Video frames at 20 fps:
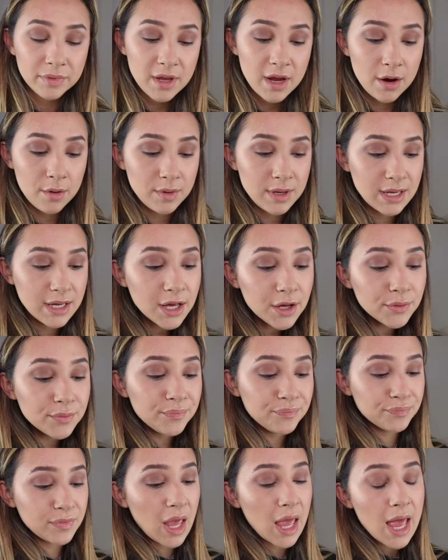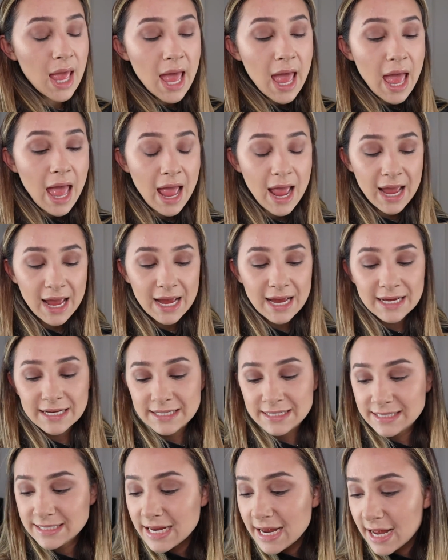There we go.
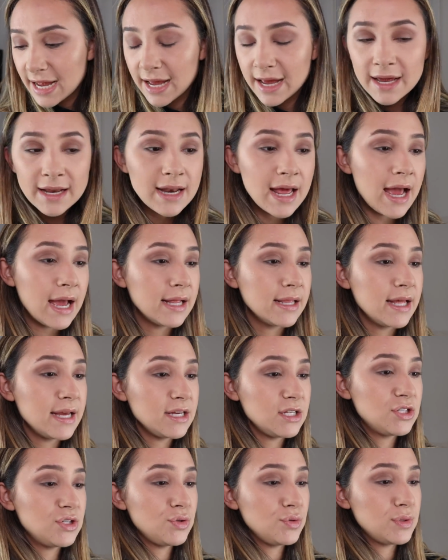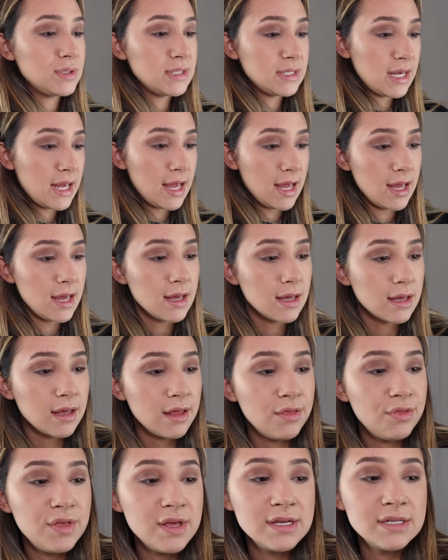And then I like to take
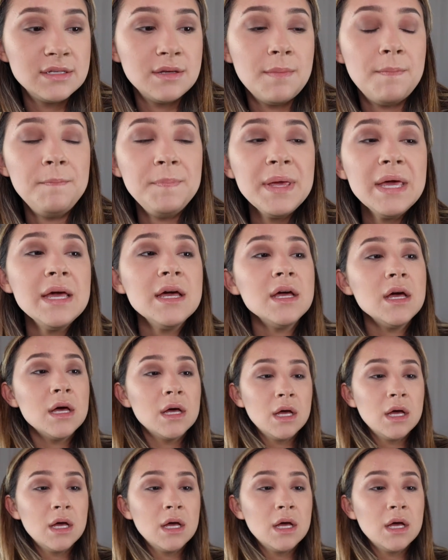this big